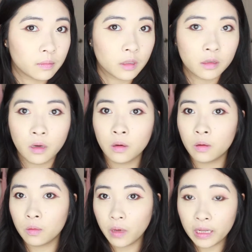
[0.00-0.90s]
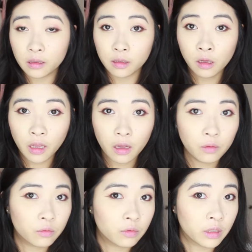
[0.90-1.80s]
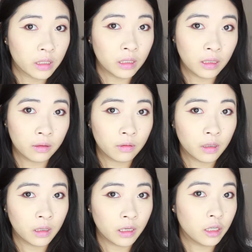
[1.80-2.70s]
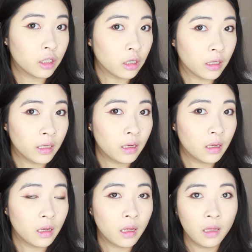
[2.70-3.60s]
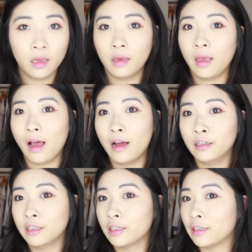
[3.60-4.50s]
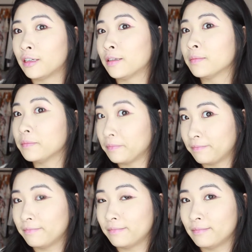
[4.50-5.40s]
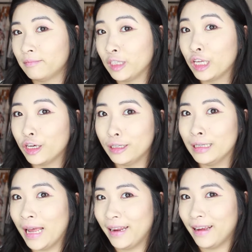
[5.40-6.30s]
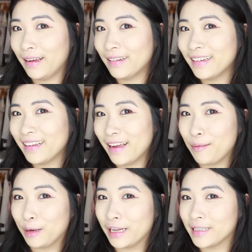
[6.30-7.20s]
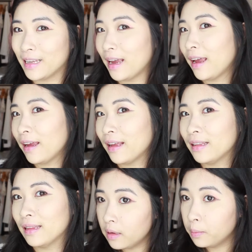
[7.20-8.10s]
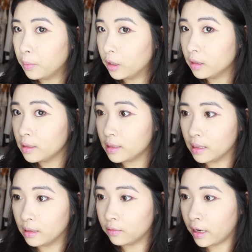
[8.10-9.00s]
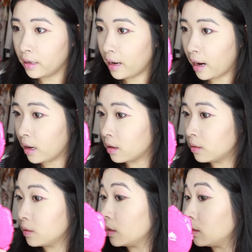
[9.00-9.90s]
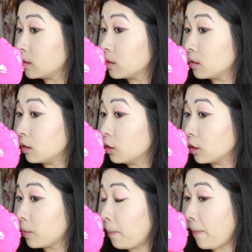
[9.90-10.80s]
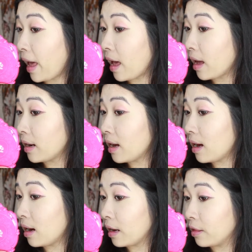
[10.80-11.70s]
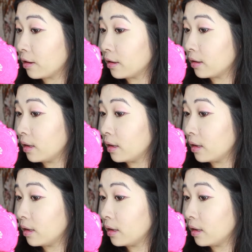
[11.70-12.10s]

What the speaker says: So it's looking really good under good lighting, I'm gonna say. In person right now, it doesn't look bad either.